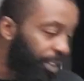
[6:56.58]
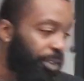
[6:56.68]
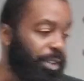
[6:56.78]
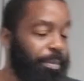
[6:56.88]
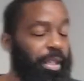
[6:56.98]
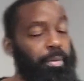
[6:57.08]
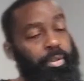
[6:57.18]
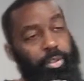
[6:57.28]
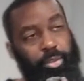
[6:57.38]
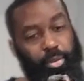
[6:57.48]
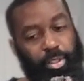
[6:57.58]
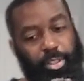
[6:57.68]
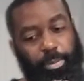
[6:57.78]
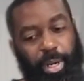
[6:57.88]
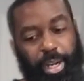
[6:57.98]
they're going to be able to do
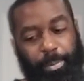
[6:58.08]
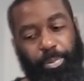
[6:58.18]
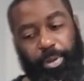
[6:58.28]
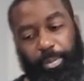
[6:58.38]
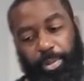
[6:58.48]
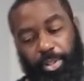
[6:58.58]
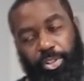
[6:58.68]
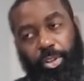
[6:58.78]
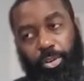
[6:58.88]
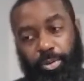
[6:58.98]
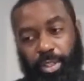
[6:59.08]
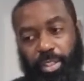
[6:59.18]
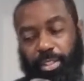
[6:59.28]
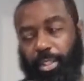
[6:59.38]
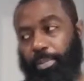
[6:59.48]
this by pretty much holding
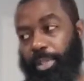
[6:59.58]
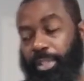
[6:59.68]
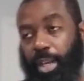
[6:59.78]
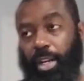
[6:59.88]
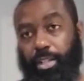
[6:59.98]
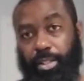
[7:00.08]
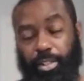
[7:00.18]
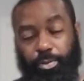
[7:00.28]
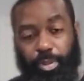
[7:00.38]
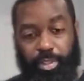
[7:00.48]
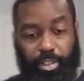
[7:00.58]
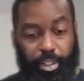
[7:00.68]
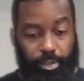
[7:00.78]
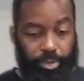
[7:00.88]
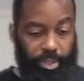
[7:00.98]
these companies hostage with the
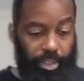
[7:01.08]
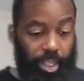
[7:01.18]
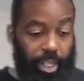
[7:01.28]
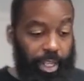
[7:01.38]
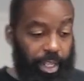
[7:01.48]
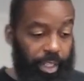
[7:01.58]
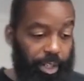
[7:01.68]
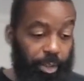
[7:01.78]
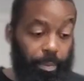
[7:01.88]
skills and their